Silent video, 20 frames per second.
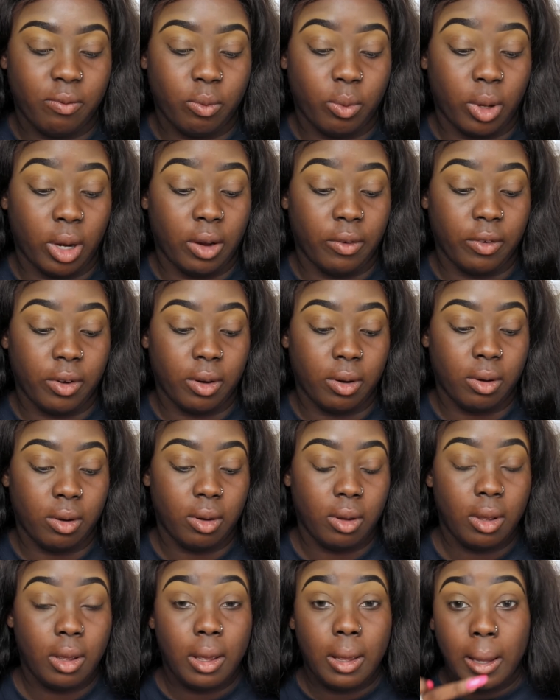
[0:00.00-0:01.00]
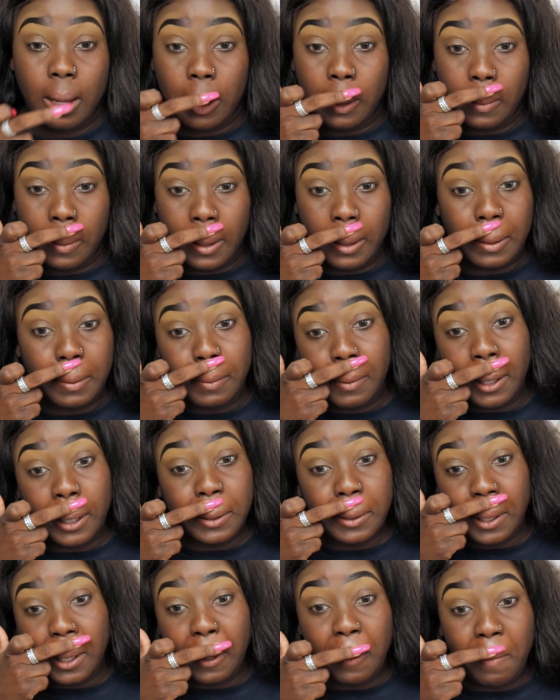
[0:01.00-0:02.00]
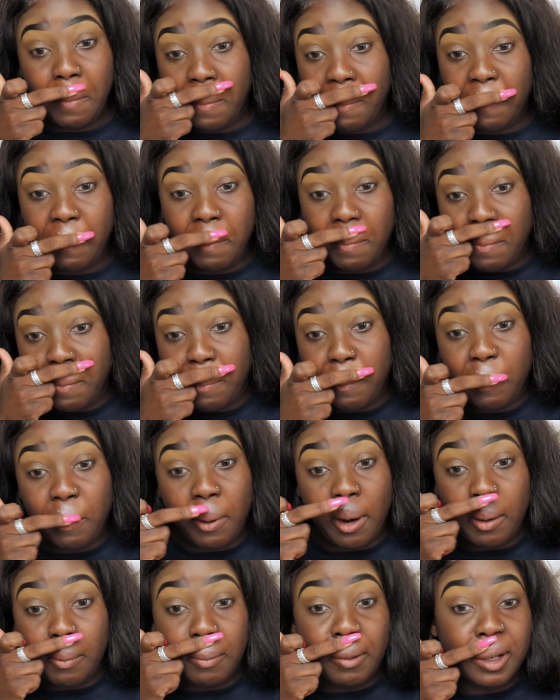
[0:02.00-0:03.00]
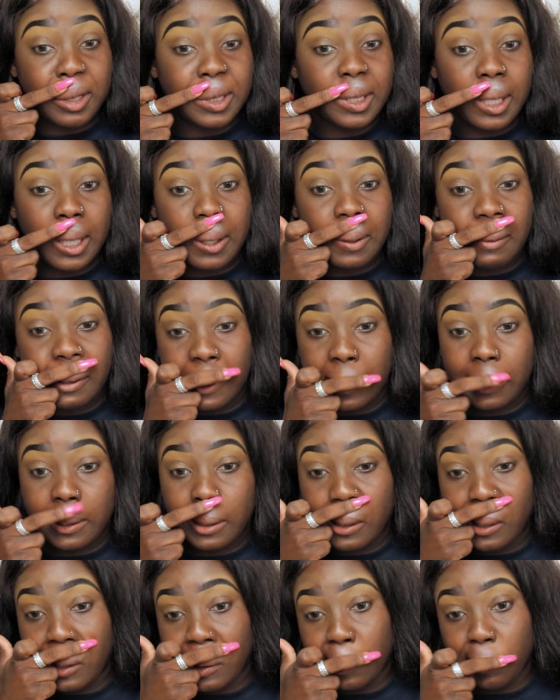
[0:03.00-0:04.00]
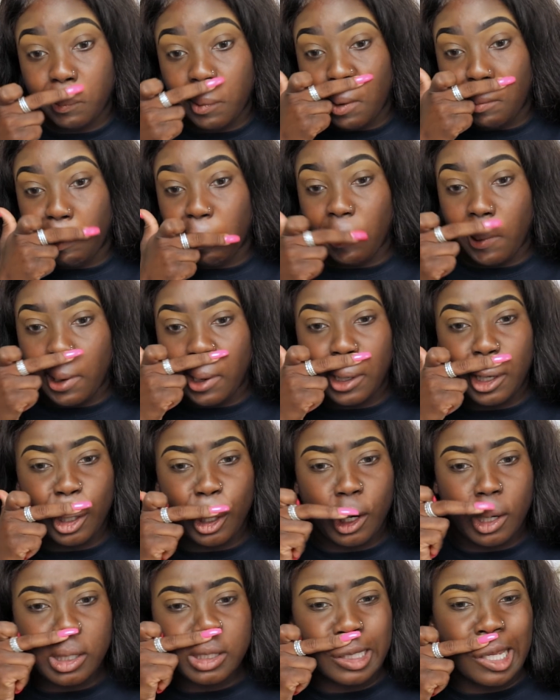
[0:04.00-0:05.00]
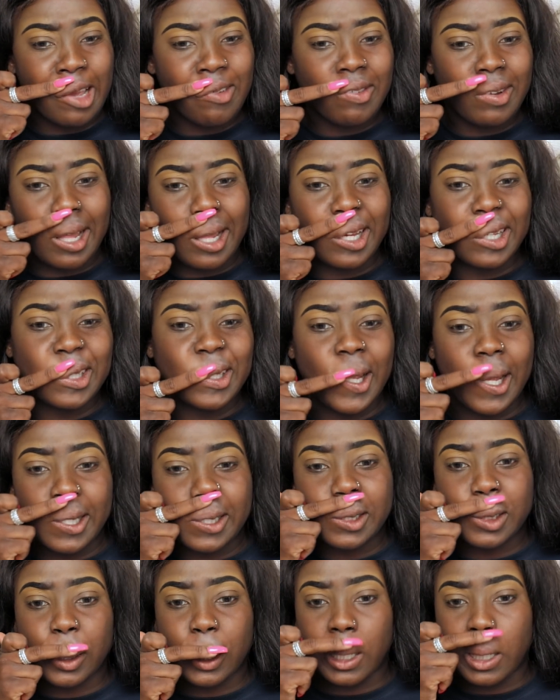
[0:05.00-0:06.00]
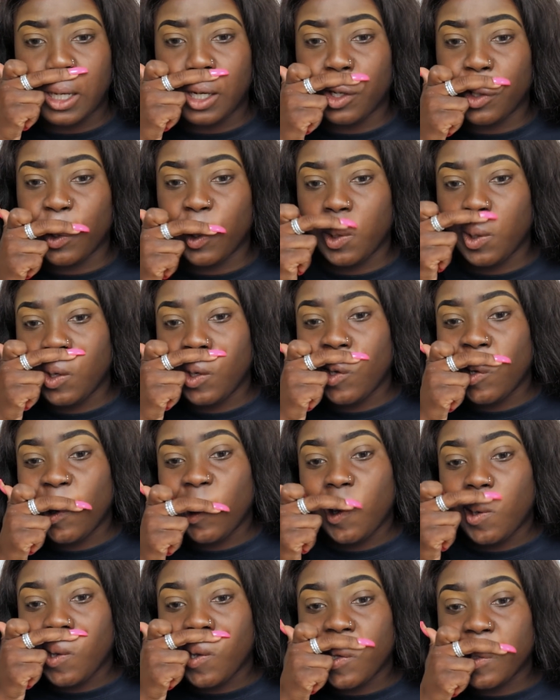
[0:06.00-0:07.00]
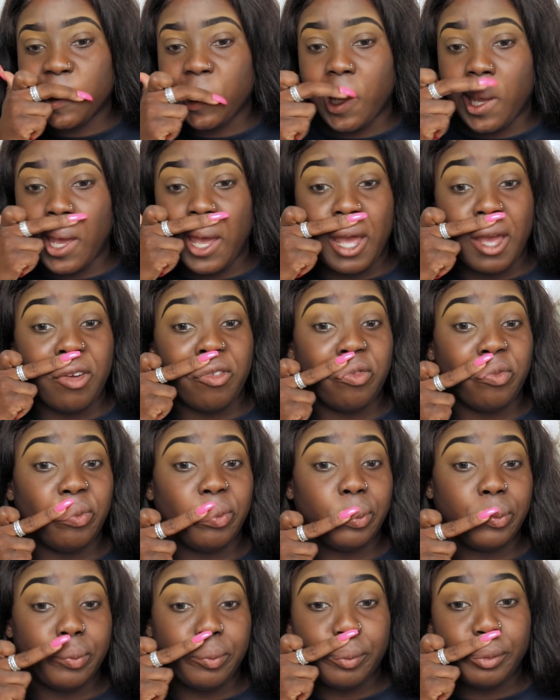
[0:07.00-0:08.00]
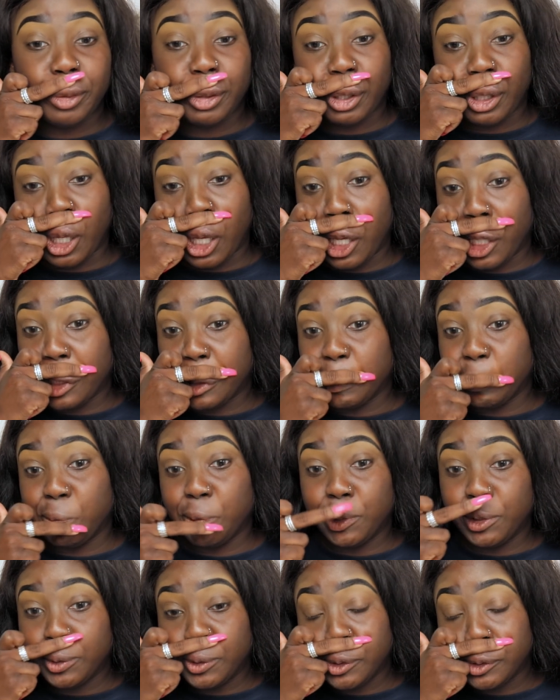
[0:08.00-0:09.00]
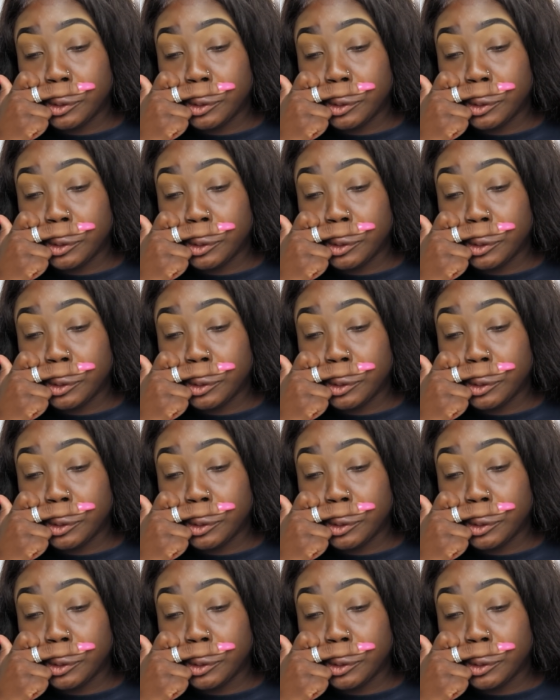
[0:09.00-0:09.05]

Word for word: Whatever. Anyway, that's what I prep my skin with. I need to prep it right here because I have a lot of texture here because I have eczema